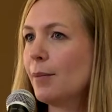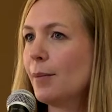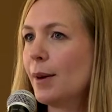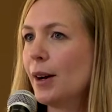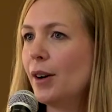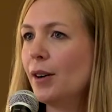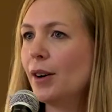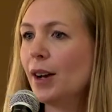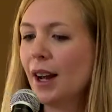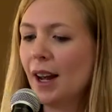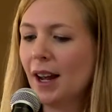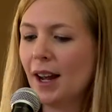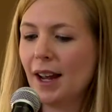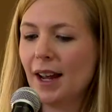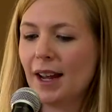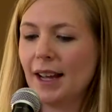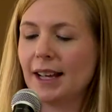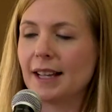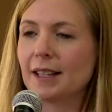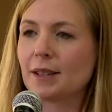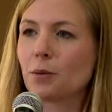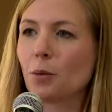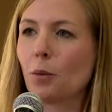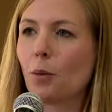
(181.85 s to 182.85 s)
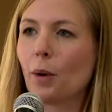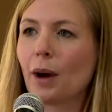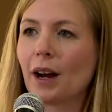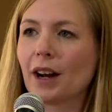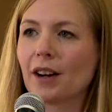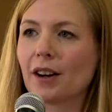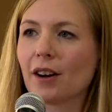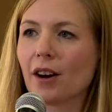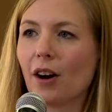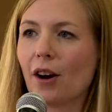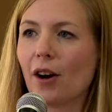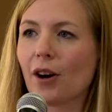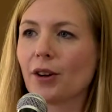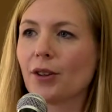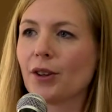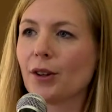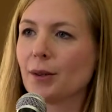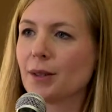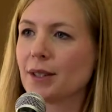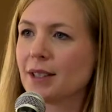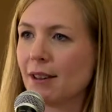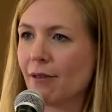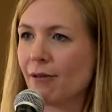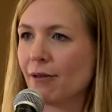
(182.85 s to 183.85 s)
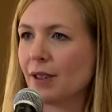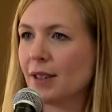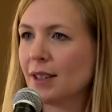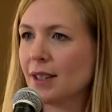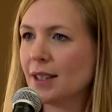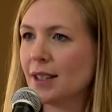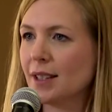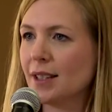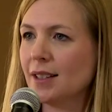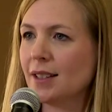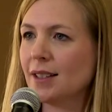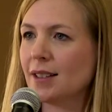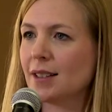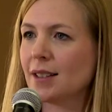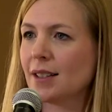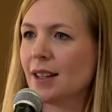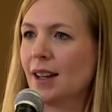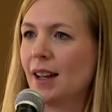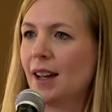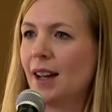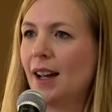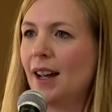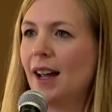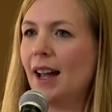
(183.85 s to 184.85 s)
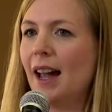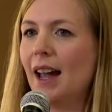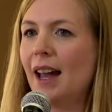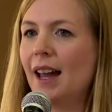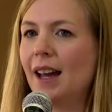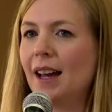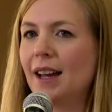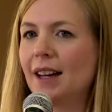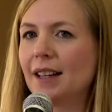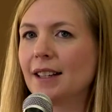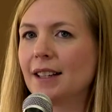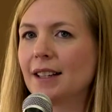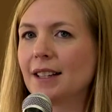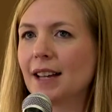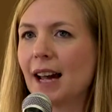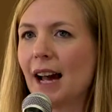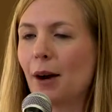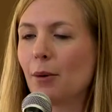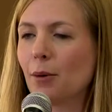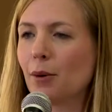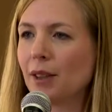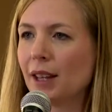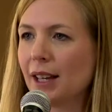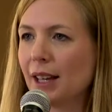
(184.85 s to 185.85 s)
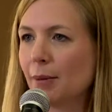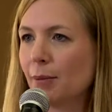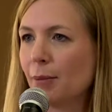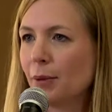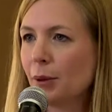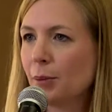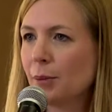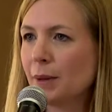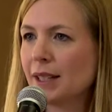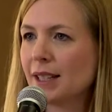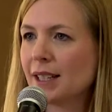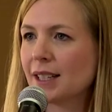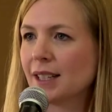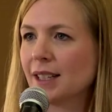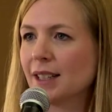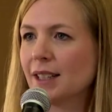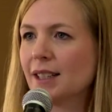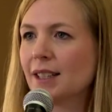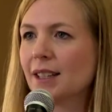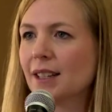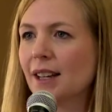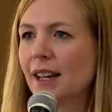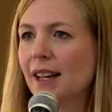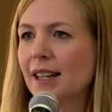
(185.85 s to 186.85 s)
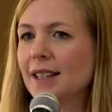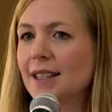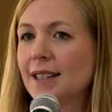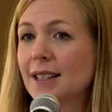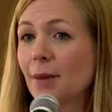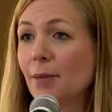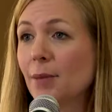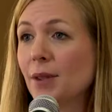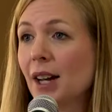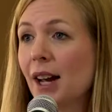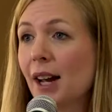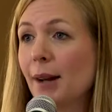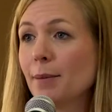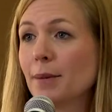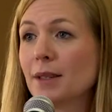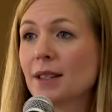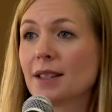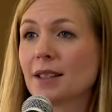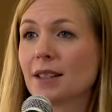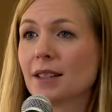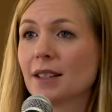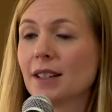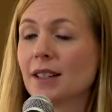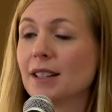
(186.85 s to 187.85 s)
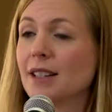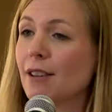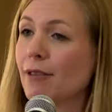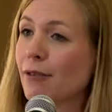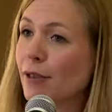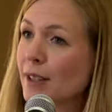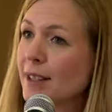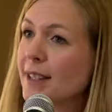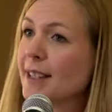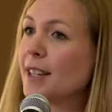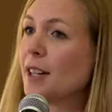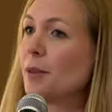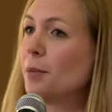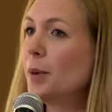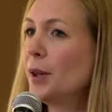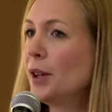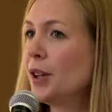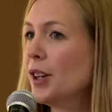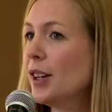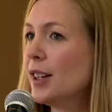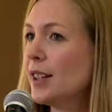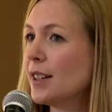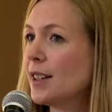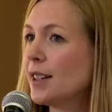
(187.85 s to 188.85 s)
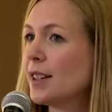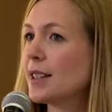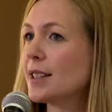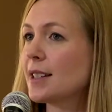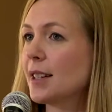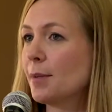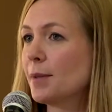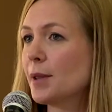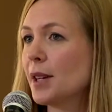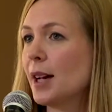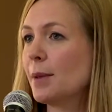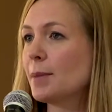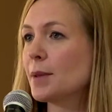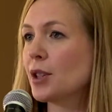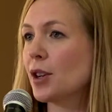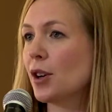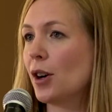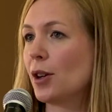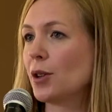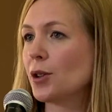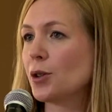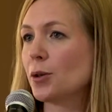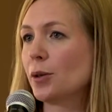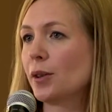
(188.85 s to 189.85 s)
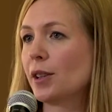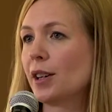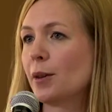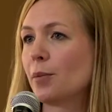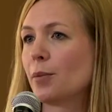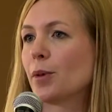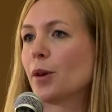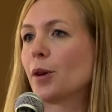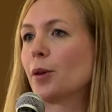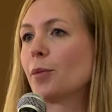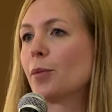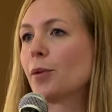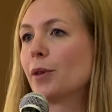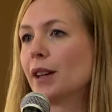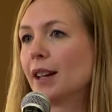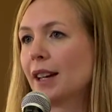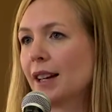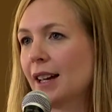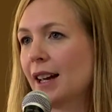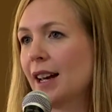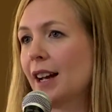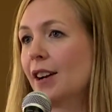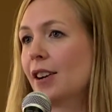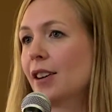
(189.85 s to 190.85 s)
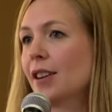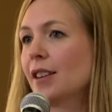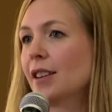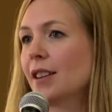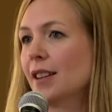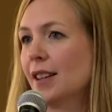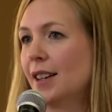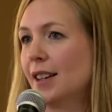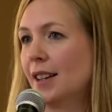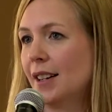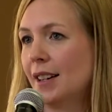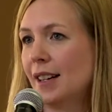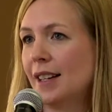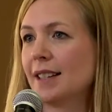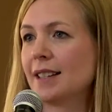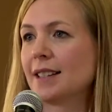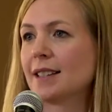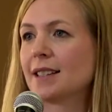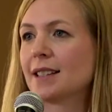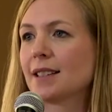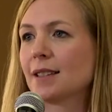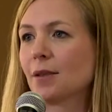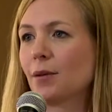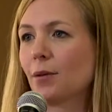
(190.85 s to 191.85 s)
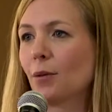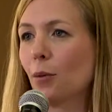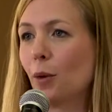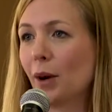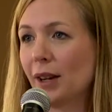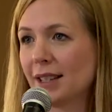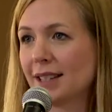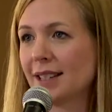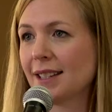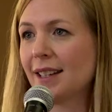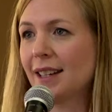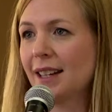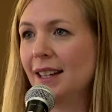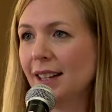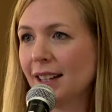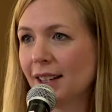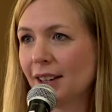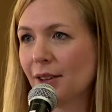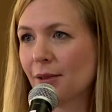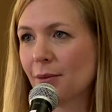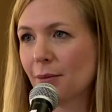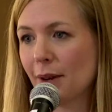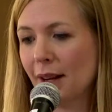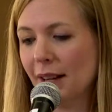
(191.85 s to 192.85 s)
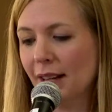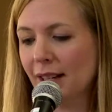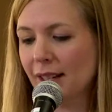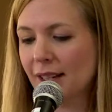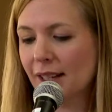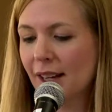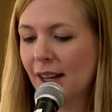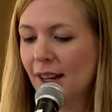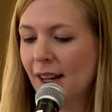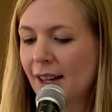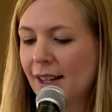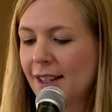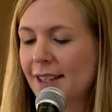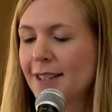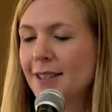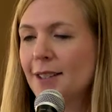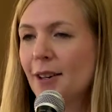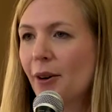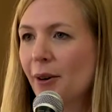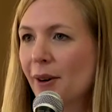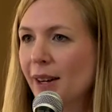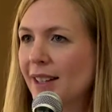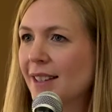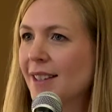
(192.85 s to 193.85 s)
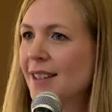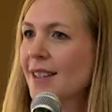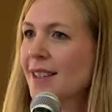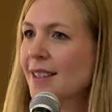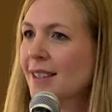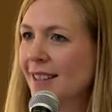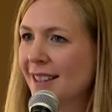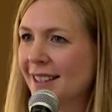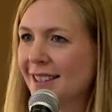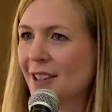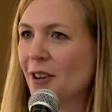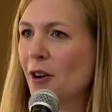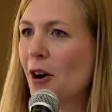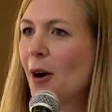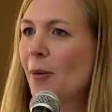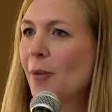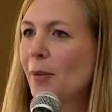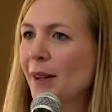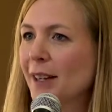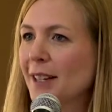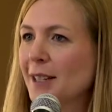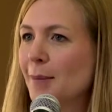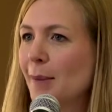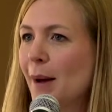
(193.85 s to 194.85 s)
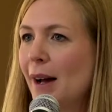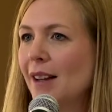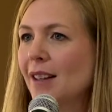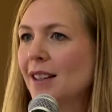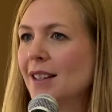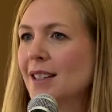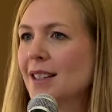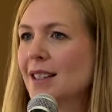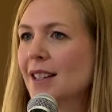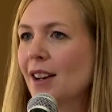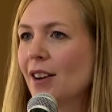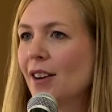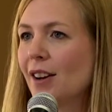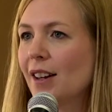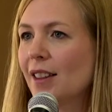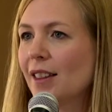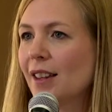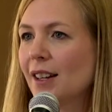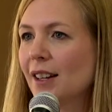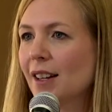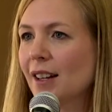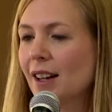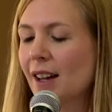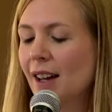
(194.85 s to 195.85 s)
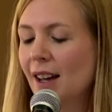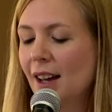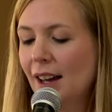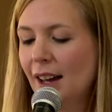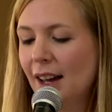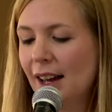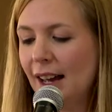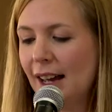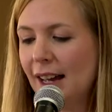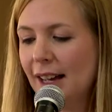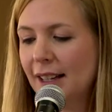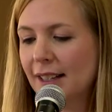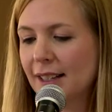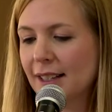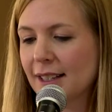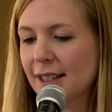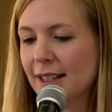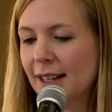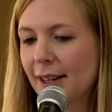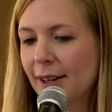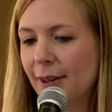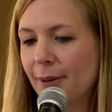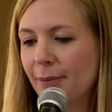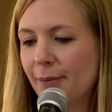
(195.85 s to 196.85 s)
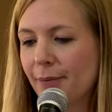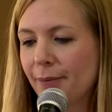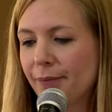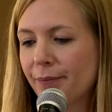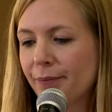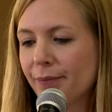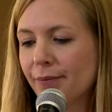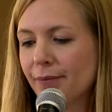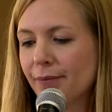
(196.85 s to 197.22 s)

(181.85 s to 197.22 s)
about is where are those differences and how are they implemented? And sometimes difference can be good. Sometimes culturally appropriate care is what's needed, right? So it's a complex balance there, I think. And